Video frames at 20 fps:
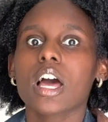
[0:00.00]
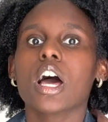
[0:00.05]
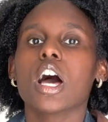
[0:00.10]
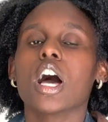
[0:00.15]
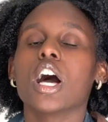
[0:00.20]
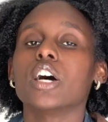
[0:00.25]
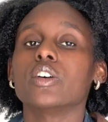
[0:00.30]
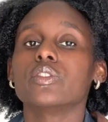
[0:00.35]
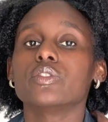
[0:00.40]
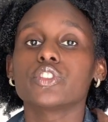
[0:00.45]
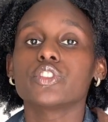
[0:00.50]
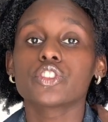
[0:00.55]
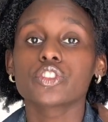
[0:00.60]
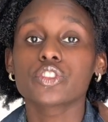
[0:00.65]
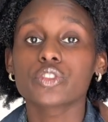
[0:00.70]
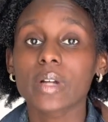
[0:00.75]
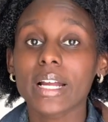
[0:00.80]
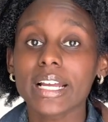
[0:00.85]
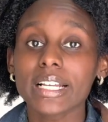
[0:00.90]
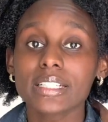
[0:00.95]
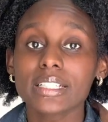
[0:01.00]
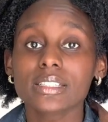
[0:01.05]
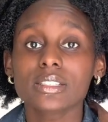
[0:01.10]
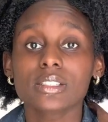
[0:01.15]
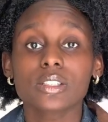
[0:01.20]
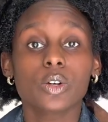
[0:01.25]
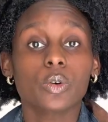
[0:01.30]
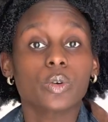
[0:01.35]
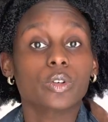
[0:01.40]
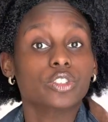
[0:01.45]
of straight
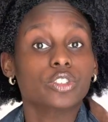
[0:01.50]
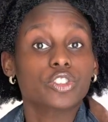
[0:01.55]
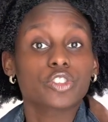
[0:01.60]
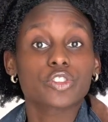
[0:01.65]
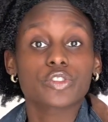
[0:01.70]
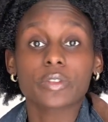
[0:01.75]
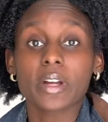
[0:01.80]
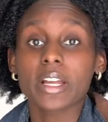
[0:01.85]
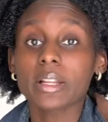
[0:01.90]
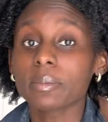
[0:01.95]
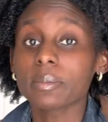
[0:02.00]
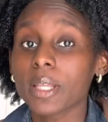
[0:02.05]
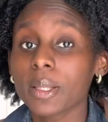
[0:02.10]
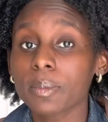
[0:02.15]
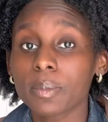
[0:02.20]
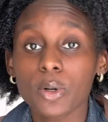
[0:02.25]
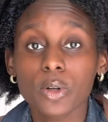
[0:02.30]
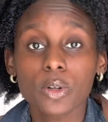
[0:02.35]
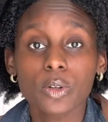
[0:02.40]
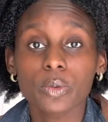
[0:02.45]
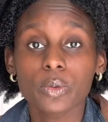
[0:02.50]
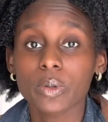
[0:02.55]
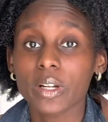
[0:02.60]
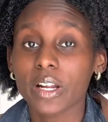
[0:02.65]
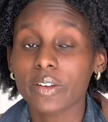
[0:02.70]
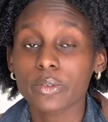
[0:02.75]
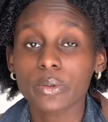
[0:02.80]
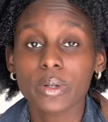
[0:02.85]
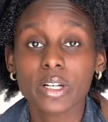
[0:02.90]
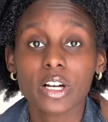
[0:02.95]
or straight people,
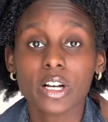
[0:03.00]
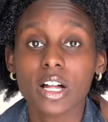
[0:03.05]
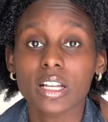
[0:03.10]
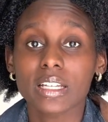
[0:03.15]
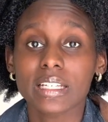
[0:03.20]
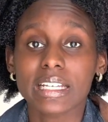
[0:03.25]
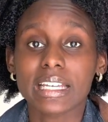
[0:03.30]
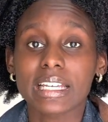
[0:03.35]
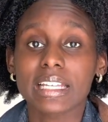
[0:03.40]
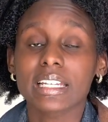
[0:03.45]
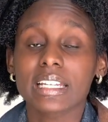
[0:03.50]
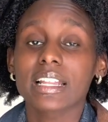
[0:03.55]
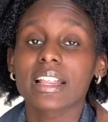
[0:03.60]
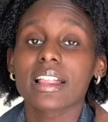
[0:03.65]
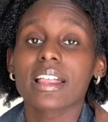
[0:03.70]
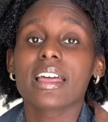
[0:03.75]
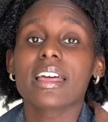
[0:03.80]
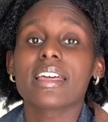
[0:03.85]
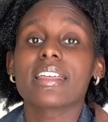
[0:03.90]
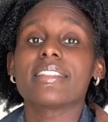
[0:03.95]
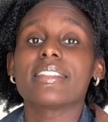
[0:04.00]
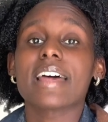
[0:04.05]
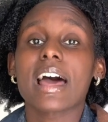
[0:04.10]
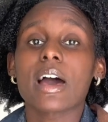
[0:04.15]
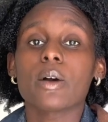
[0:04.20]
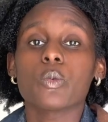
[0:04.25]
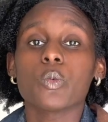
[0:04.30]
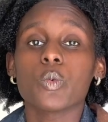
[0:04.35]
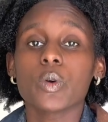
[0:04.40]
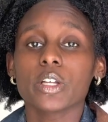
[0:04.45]
whatever we're calling it, that
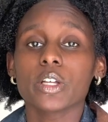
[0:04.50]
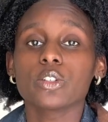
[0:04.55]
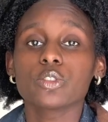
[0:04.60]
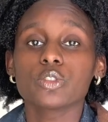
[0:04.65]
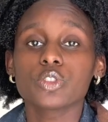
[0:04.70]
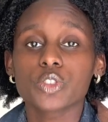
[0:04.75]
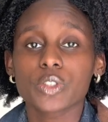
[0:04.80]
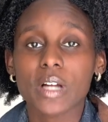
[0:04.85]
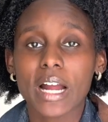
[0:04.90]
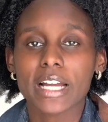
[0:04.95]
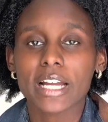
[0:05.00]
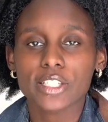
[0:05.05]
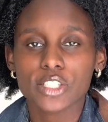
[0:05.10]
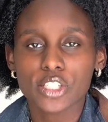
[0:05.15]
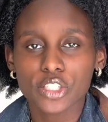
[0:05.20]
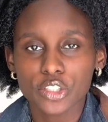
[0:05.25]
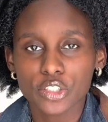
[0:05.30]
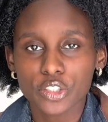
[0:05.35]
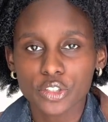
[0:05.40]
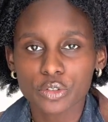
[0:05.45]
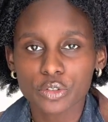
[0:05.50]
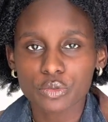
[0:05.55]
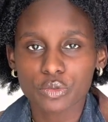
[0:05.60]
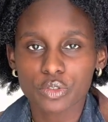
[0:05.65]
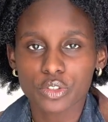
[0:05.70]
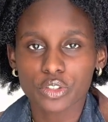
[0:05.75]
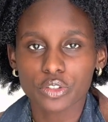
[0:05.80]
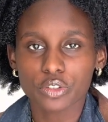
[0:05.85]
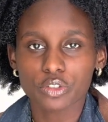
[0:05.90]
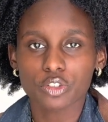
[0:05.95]
will try to use
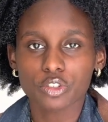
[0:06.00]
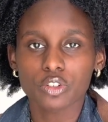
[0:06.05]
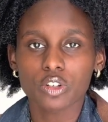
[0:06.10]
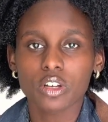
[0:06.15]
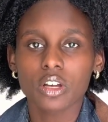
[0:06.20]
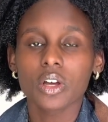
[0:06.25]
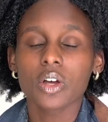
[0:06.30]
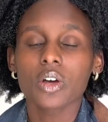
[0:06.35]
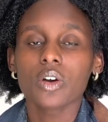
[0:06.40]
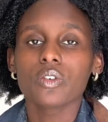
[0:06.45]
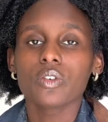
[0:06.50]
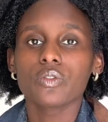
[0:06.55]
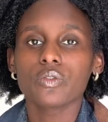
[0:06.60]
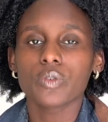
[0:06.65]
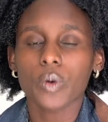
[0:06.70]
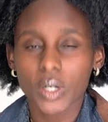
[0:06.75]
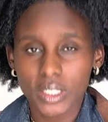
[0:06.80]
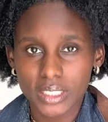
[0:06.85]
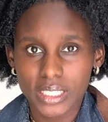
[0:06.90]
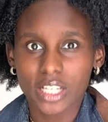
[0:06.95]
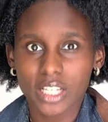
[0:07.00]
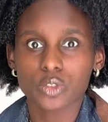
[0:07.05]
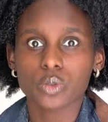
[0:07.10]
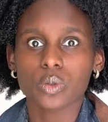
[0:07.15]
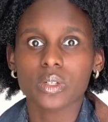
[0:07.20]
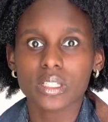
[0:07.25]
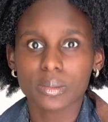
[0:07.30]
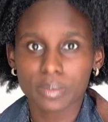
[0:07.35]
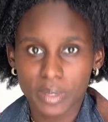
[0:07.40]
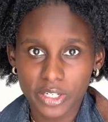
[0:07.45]
you for sexual
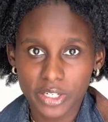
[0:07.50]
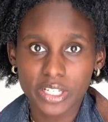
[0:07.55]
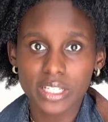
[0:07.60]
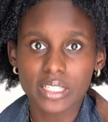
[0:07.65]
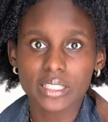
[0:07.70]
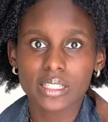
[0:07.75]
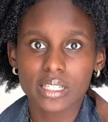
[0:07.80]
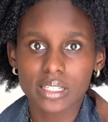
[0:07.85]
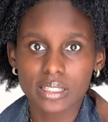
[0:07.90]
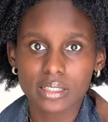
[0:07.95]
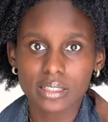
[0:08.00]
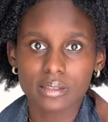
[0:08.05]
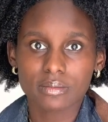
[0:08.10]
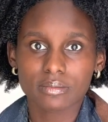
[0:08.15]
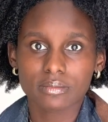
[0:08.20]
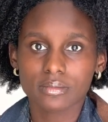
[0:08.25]
experiences.